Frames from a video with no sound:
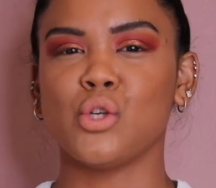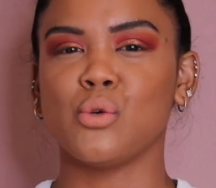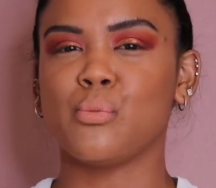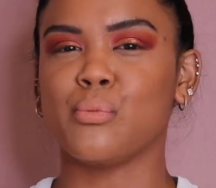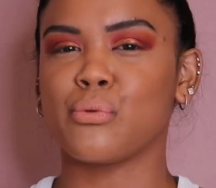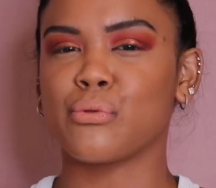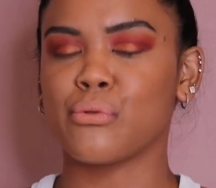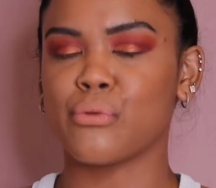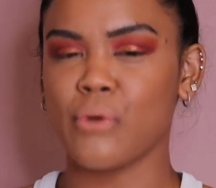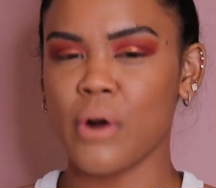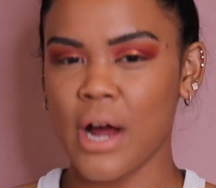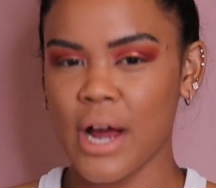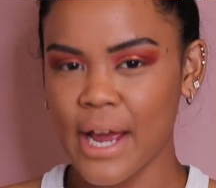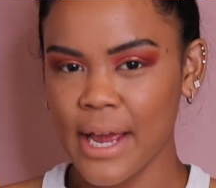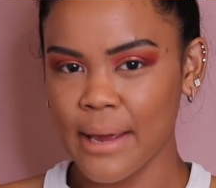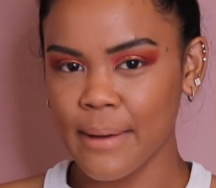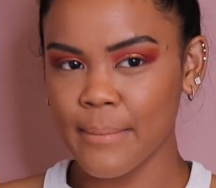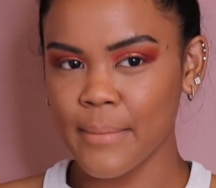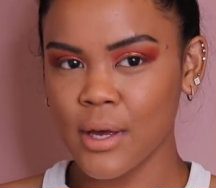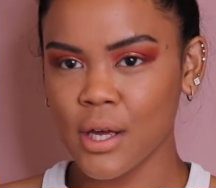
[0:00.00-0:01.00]
You
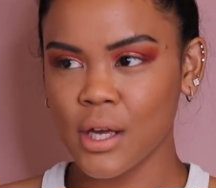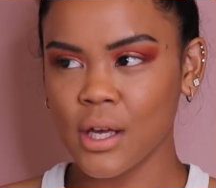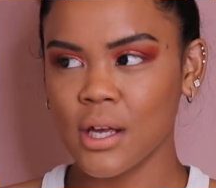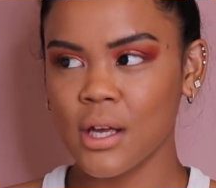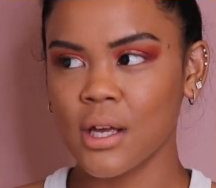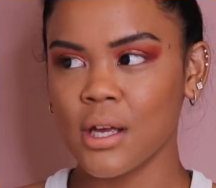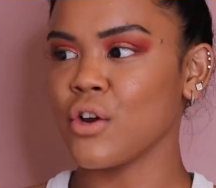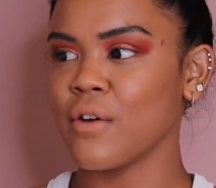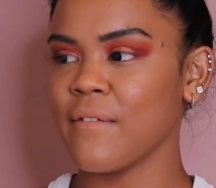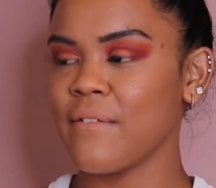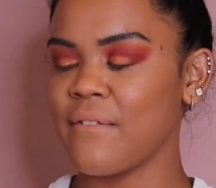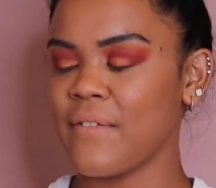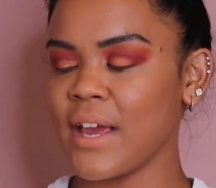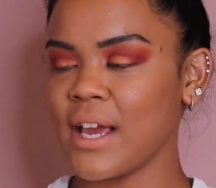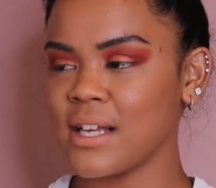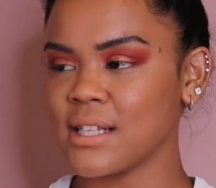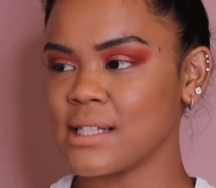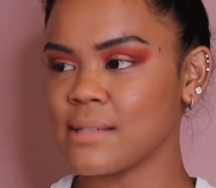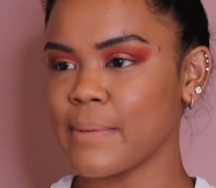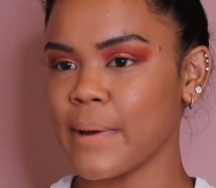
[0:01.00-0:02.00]
prime your
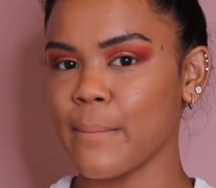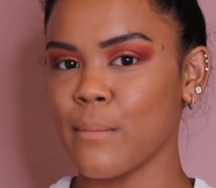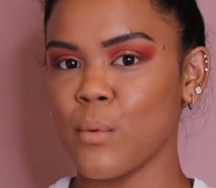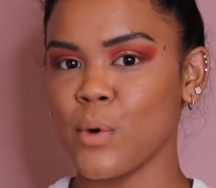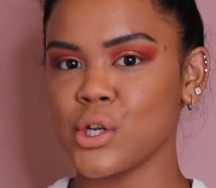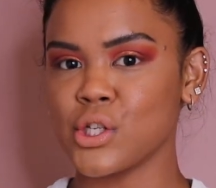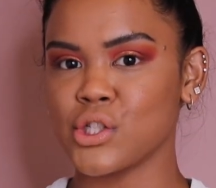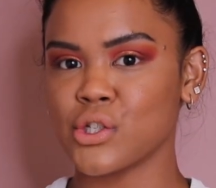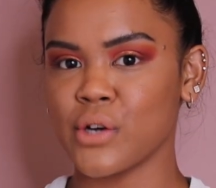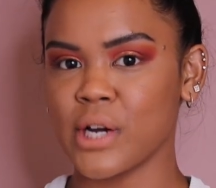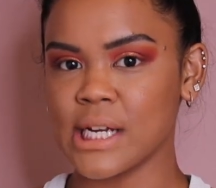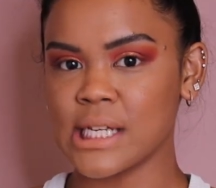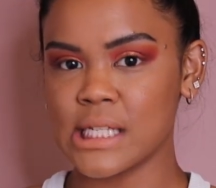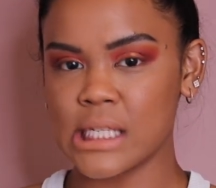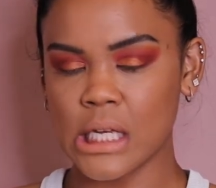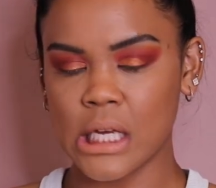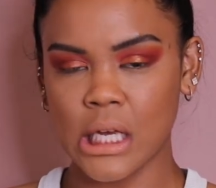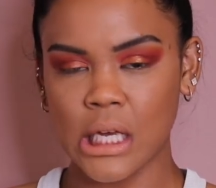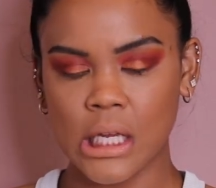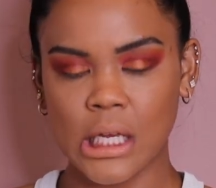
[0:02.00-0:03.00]
face by
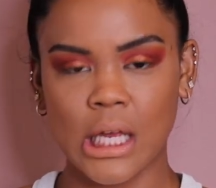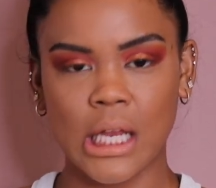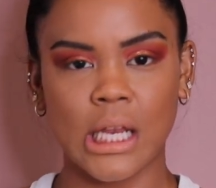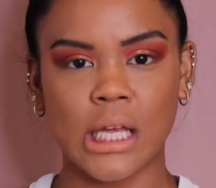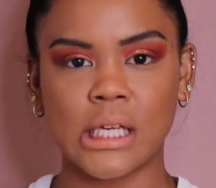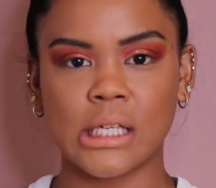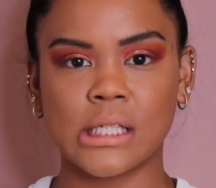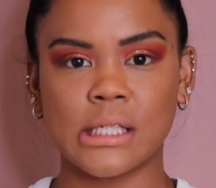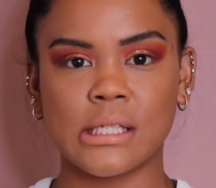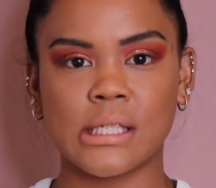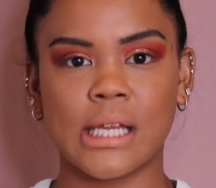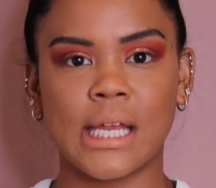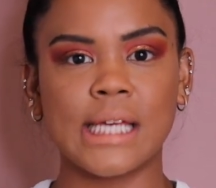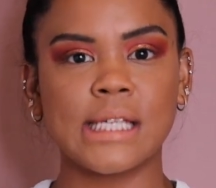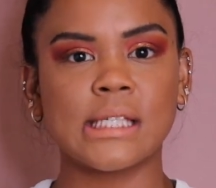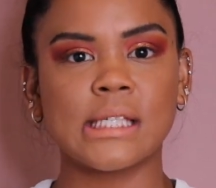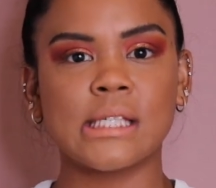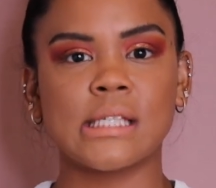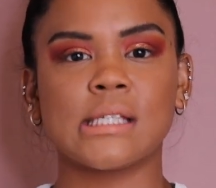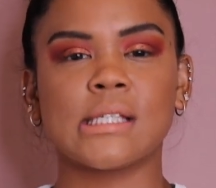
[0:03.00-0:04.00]
moisturizing it, getting
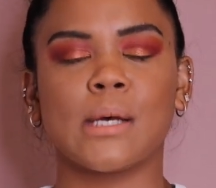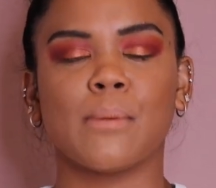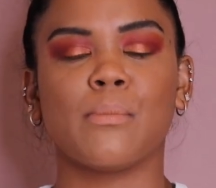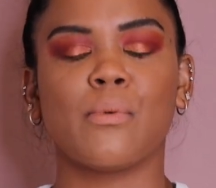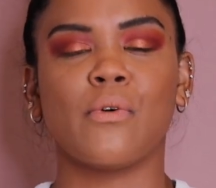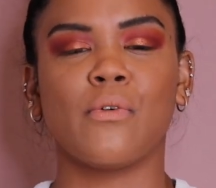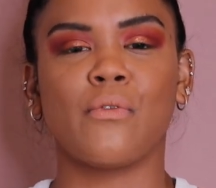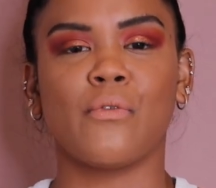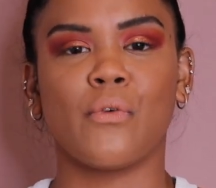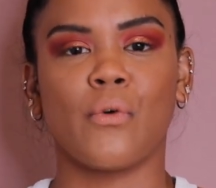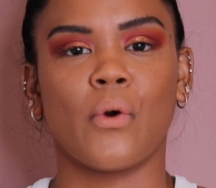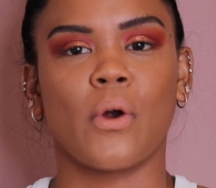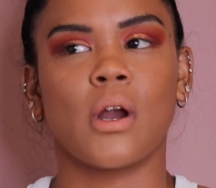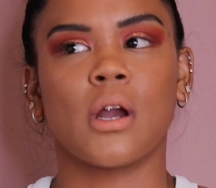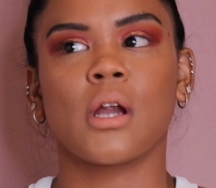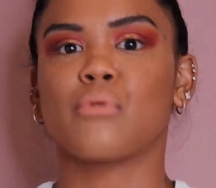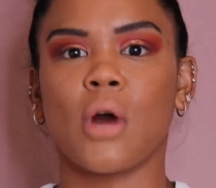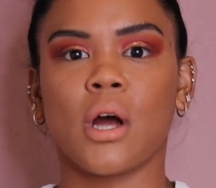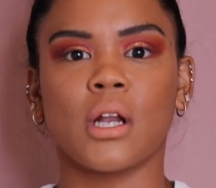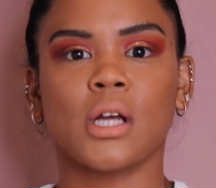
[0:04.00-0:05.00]
nice and supple
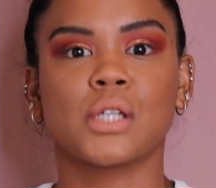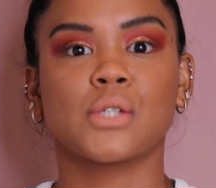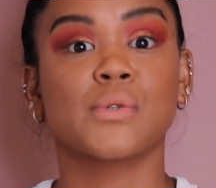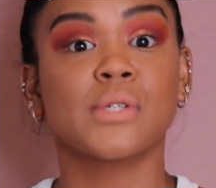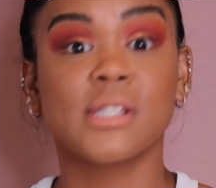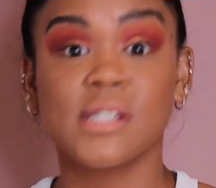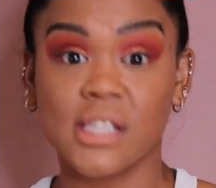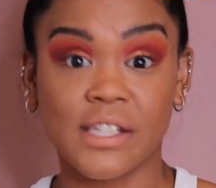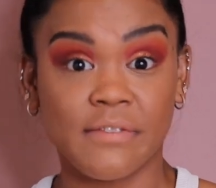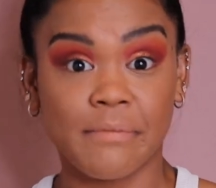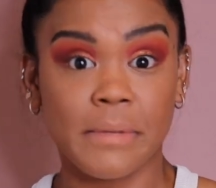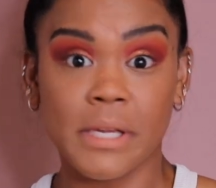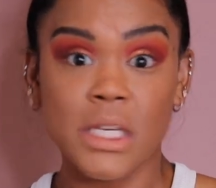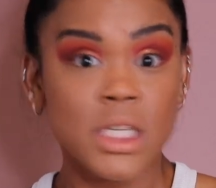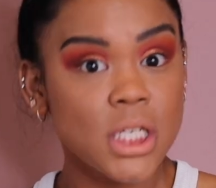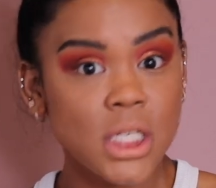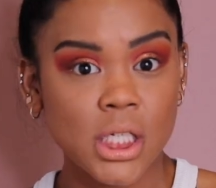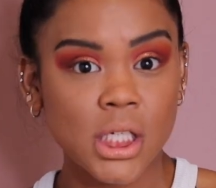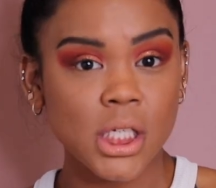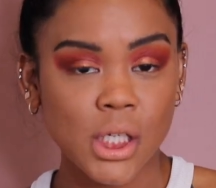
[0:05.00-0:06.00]
for product receiving.
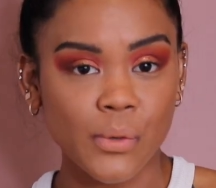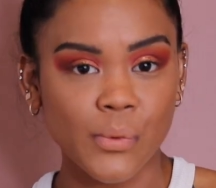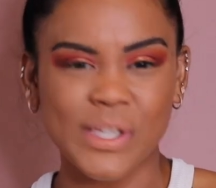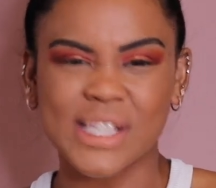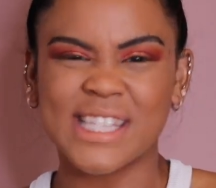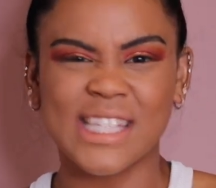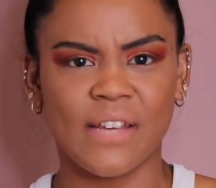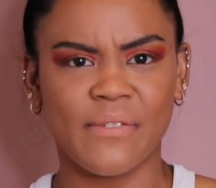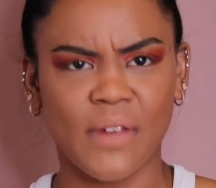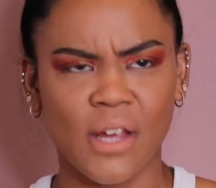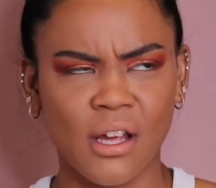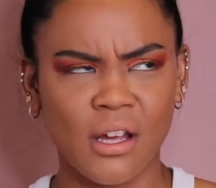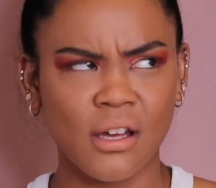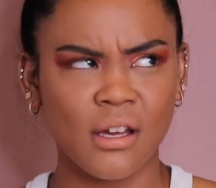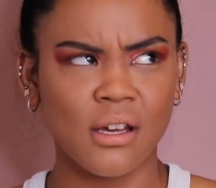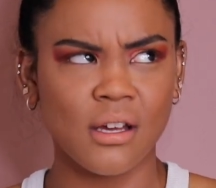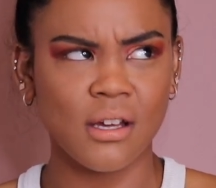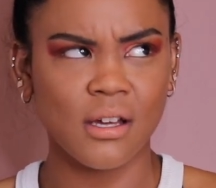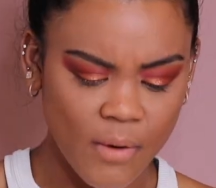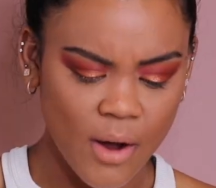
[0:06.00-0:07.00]

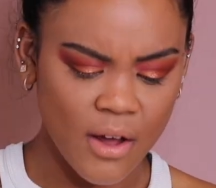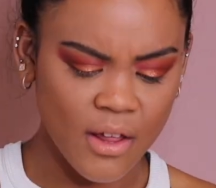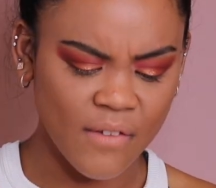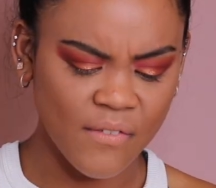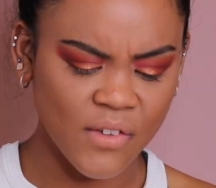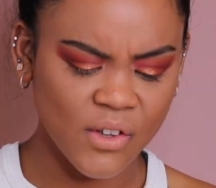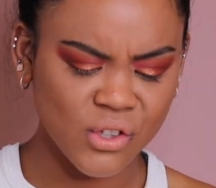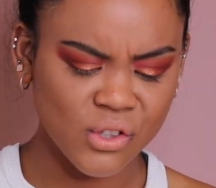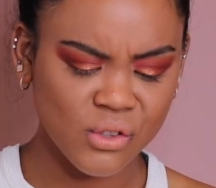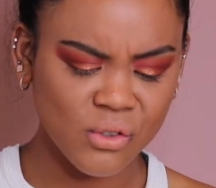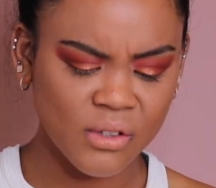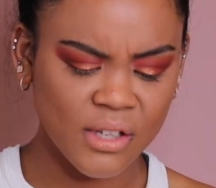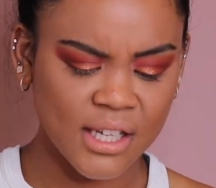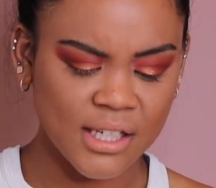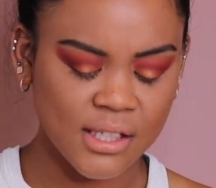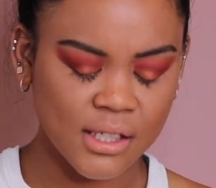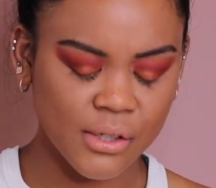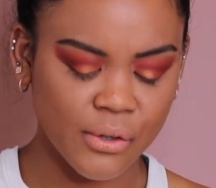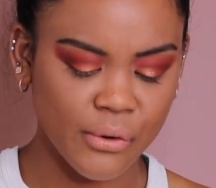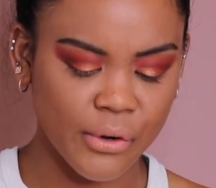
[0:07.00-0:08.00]
Wow, that feels so
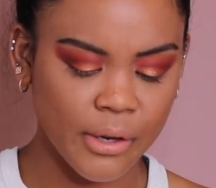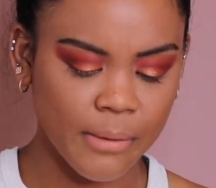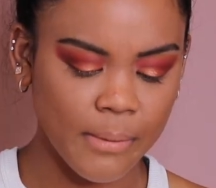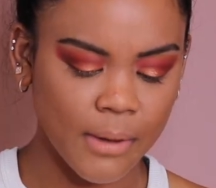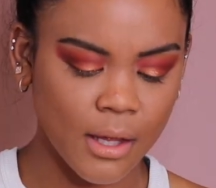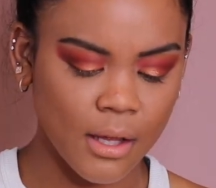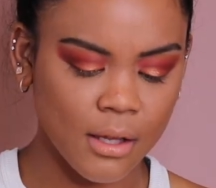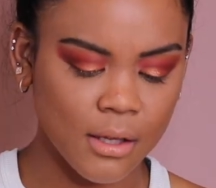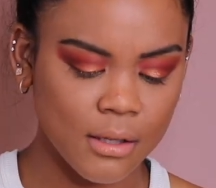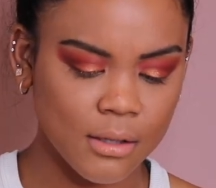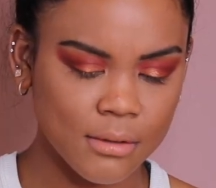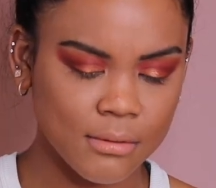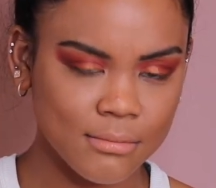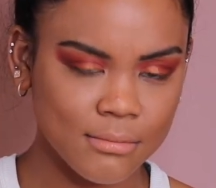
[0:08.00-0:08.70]
nice and creamy.